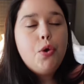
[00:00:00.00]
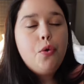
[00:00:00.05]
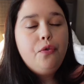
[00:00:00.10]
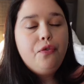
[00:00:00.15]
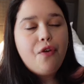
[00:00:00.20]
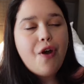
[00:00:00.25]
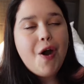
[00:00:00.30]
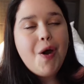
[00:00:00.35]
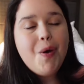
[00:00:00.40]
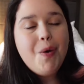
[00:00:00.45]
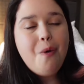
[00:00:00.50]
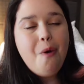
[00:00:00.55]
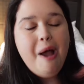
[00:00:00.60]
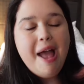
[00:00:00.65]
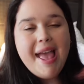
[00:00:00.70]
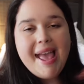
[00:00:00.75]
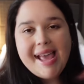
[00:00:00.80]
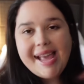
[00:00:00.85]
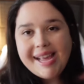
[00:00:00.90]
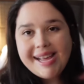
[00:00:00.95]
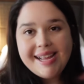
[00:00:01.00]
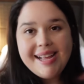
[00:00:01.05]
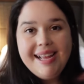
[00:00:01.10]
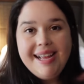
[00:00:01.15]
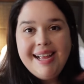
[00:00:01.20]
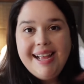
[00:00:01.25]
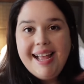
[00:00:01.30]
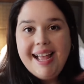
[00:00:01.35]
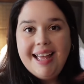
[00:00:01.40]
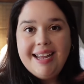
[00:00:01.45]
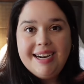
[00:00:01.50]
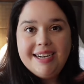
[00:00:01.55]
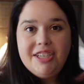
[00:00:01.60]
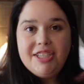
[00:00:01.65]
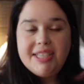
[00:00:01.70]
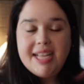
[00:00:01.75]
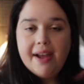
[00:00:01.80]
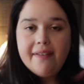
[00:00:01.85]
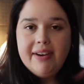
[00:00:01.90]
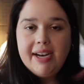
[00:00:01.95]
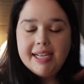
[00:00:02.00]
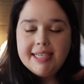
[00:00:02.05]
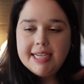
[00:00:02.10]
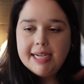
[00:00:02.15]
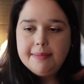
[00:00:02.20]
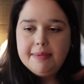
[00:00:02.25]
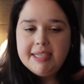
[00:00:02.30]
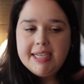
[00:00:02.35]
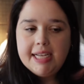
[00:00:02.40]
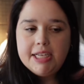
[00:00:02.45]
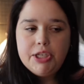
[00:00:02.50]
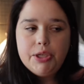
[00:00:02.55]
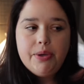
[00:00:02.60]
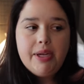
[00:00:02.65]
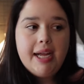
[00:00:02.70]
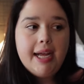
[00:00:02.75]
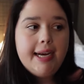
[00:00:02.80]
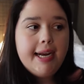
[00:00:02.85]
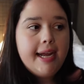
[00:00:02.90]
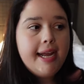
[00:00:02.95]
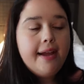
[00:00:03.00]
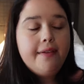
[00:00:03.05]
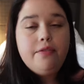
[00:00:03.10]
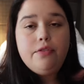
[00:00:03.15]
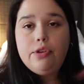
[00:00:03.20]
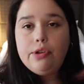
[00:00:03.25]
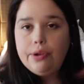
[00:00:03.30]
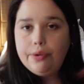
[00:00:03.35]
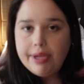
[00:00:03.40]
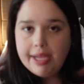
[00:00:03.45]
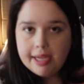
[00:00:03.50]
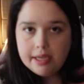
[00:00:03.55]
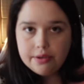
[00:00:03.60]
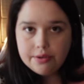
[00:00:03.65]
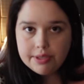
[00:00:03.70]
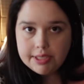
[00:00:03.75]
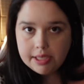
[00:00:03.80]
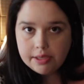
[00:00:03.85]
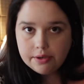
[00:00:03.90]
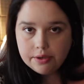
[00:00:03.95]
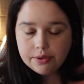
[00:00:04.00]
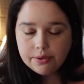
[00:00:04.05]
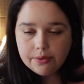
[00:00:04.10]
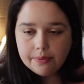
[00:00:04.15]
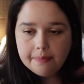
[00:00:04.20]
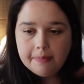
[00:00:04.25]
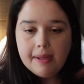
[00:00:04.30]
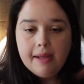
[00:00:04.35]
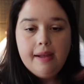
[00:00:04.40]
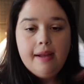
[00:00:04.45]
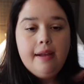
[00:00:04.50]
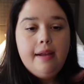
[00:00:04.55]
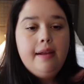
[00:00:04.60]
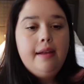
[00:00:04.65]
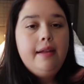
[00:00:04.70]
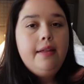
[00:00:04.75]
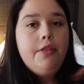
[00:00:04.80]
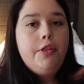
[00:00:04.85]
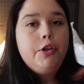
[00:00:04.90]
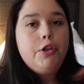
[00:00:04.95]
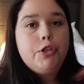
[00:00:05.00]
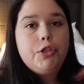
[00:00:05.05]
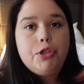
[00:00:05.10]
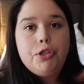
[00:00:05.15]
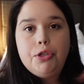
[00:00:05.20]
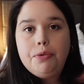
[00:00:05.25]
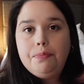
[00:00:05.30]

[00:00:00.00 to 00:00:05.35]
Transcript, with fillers: far away and I just haven't had time to get to it and I have no candles at home. There's